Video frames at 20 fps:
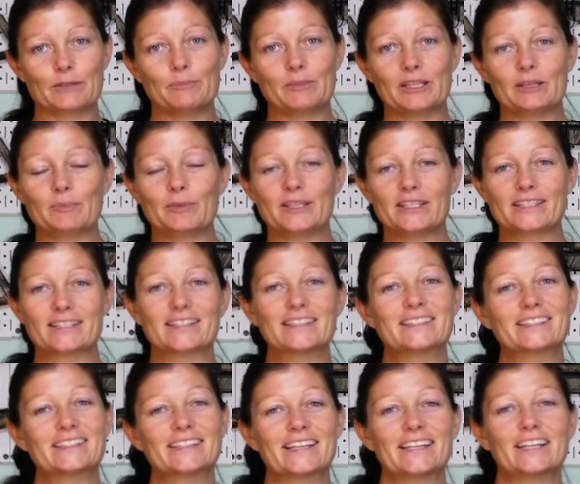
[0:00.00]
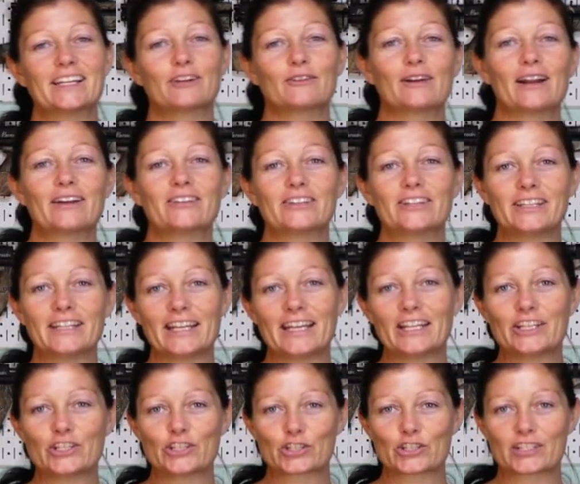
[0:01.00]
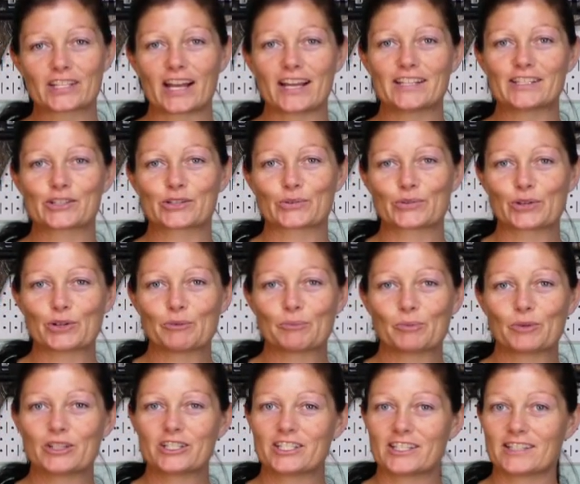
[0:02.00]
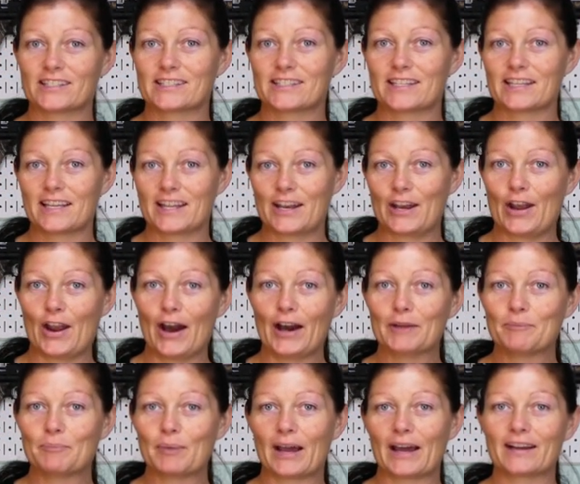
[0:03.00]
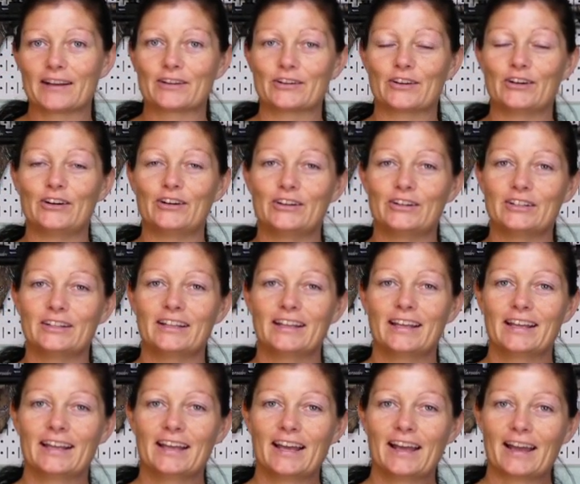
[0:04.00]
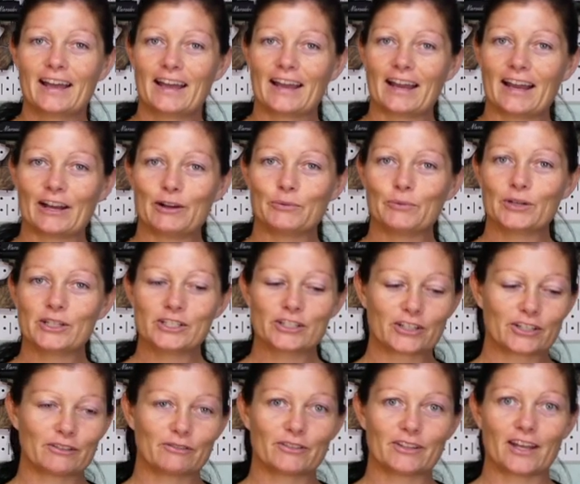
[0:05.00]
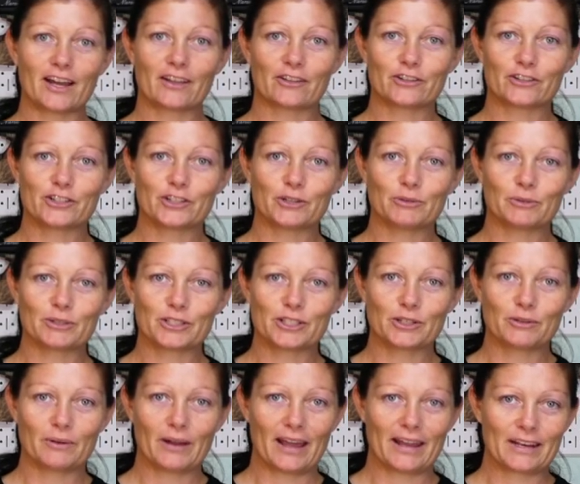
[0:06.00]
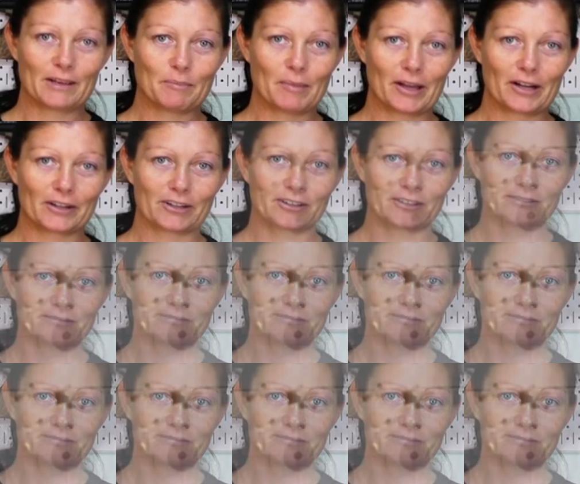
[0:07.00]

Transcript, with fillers: BBs, it's getting around an inch size group, which is not bad at all. I wonder if the other two will do any better.